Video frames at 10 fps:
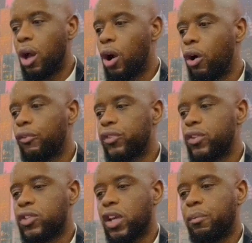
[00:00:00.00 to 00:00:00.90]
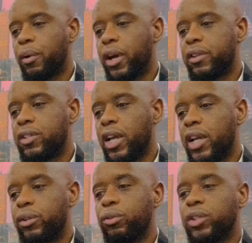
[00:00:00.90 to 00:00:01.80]
Of these turbines,
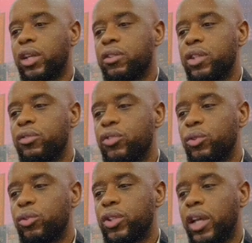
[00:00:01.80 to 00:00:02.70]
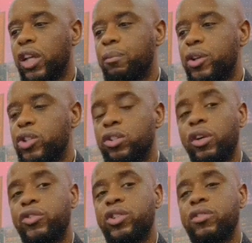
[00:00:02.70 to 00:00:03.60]
Nordex installed and commissioned
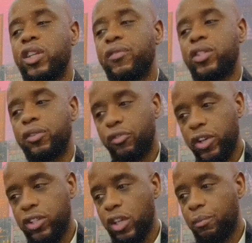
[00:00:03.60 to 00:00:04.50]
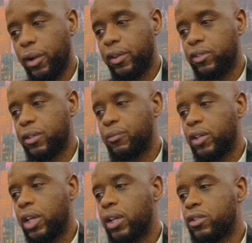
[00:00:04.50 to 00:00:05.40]
173 turbines
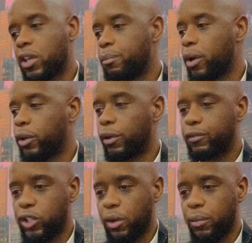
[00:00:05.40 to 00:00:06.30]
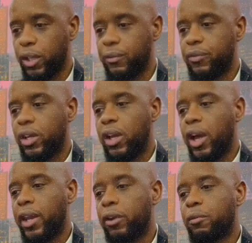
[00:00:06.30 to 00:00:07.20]
in its home market of Germany,
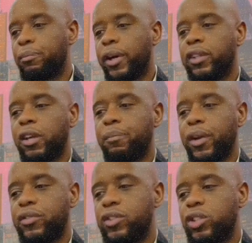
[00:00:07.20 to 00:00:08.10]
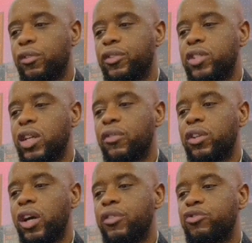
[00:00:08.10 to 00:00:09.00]
and a combined capacity of
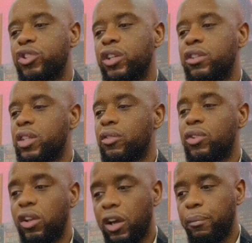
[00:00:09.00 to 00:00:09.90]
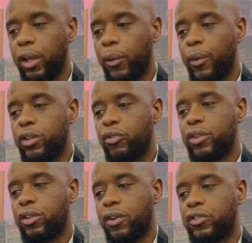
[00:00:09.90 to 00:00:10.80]
769 megawatts for
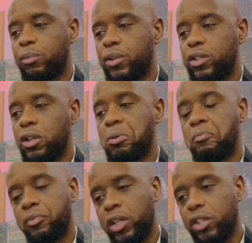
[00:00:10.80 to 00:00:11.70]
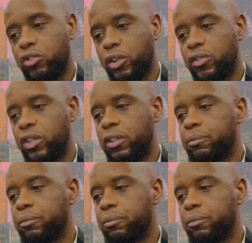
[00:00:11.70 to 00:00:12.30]
its customers. So interesting.